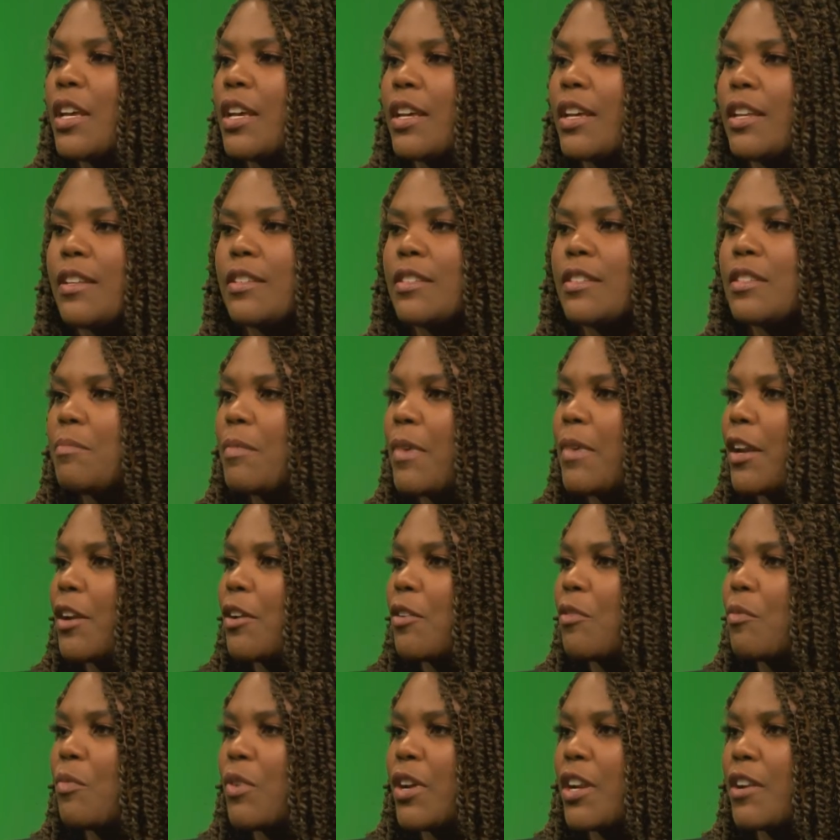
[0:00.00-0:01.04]
it doesn't
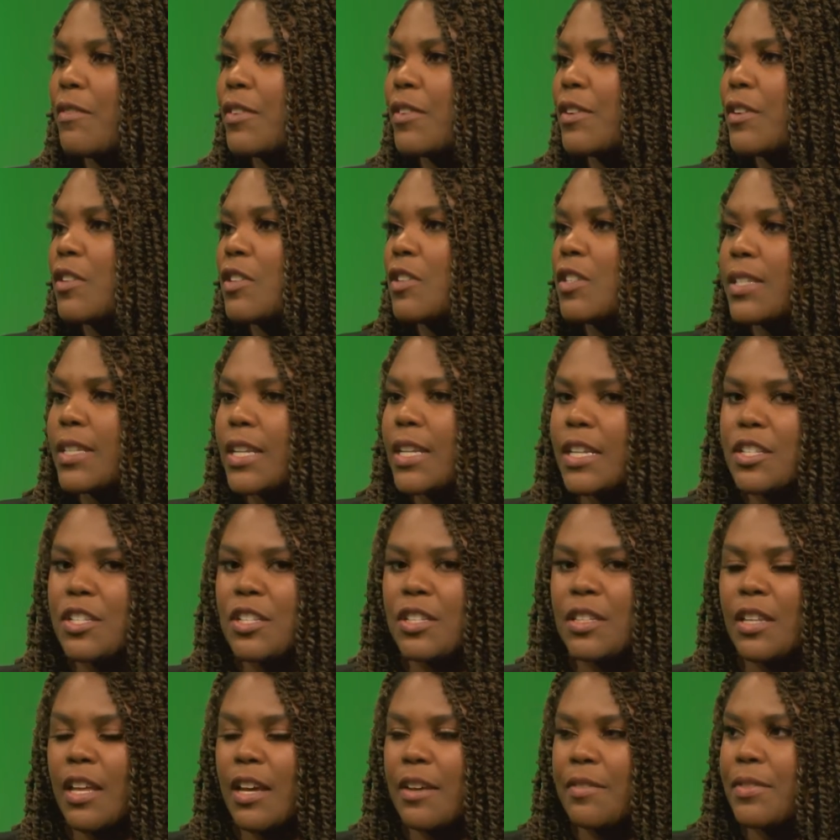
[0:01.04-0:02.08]
matter, whatever stage
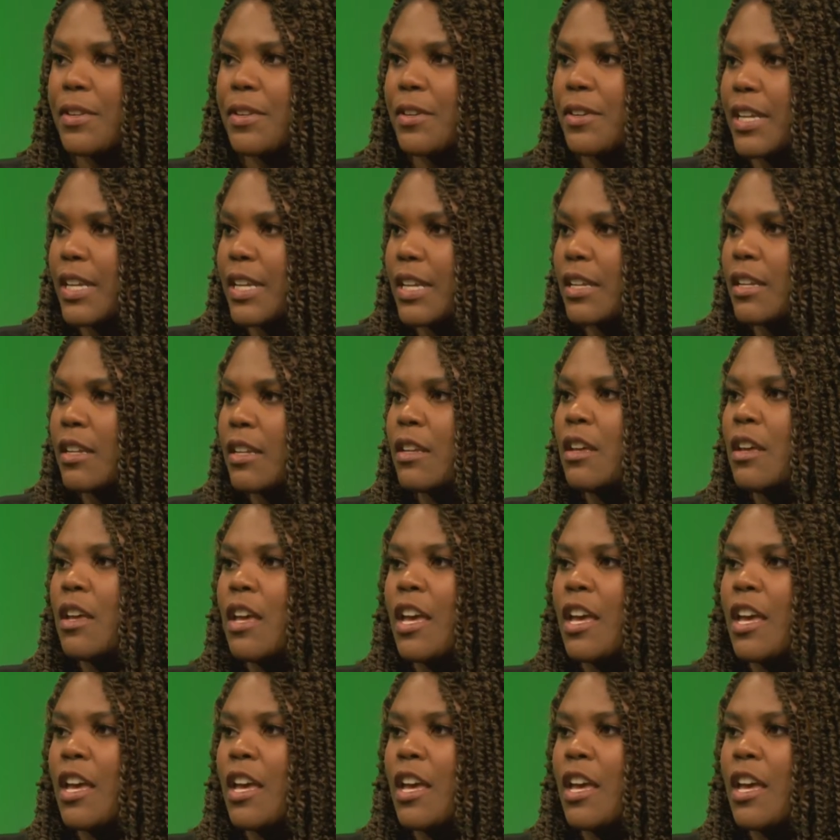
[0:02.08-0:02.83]
in life they're in,